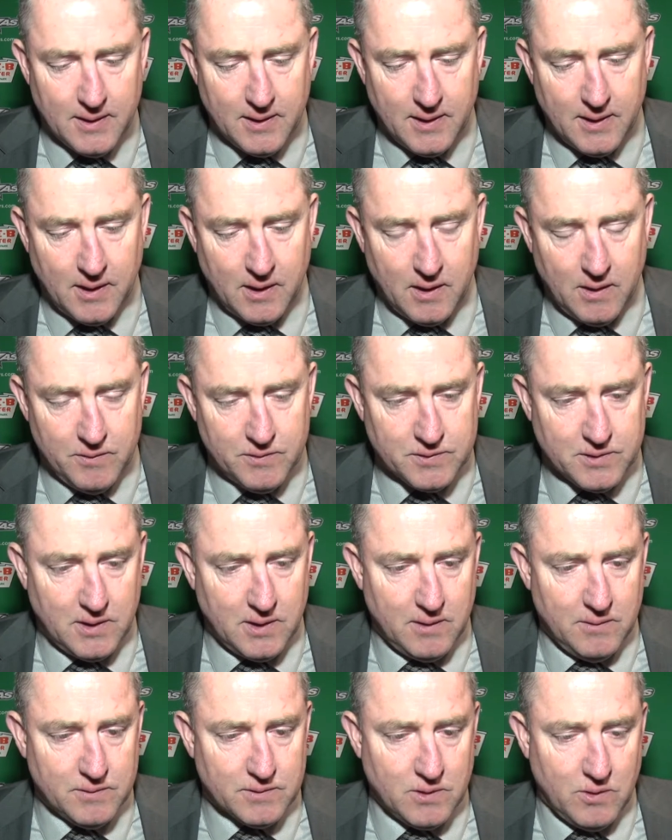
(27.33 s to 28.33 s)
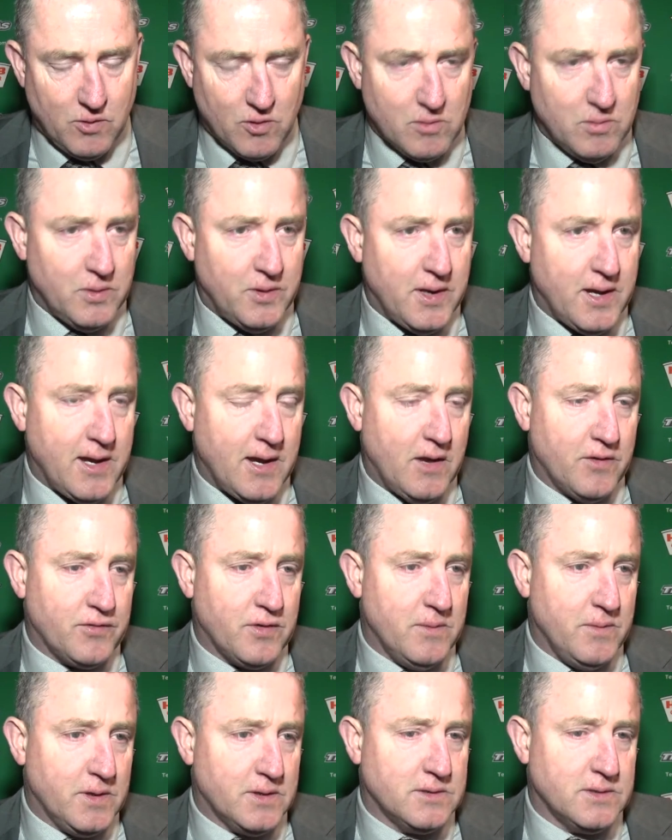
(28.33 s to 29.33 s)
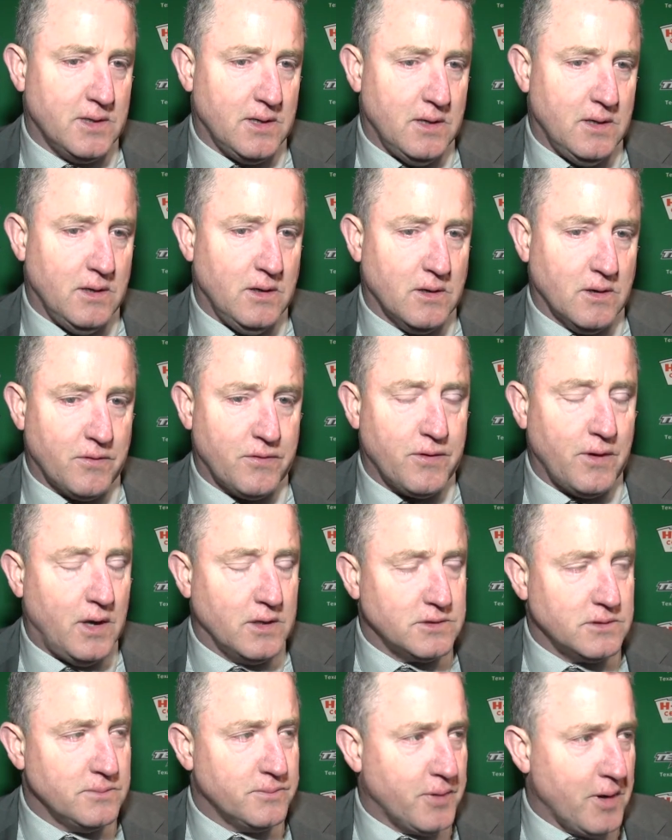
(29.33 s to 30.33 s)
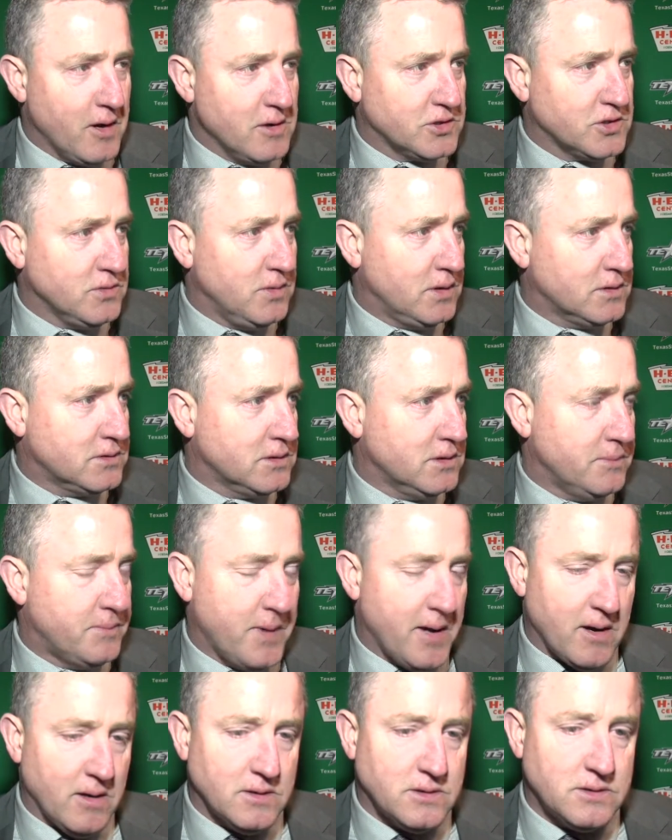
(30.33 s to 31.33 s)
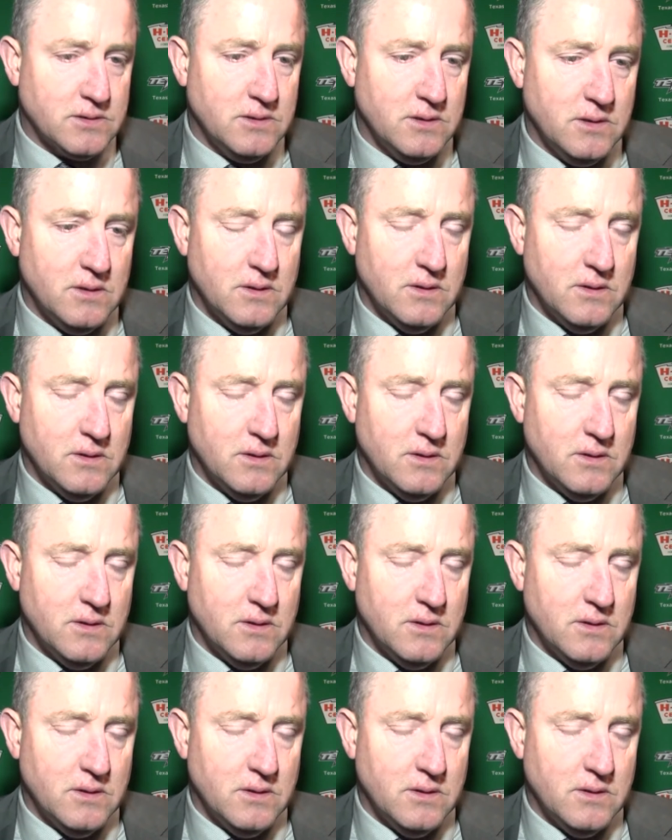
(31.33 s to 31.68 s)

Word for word: uh, it, was a, it was a horrible day yesterday, but uh, all our thoughts and prayers go out to the parents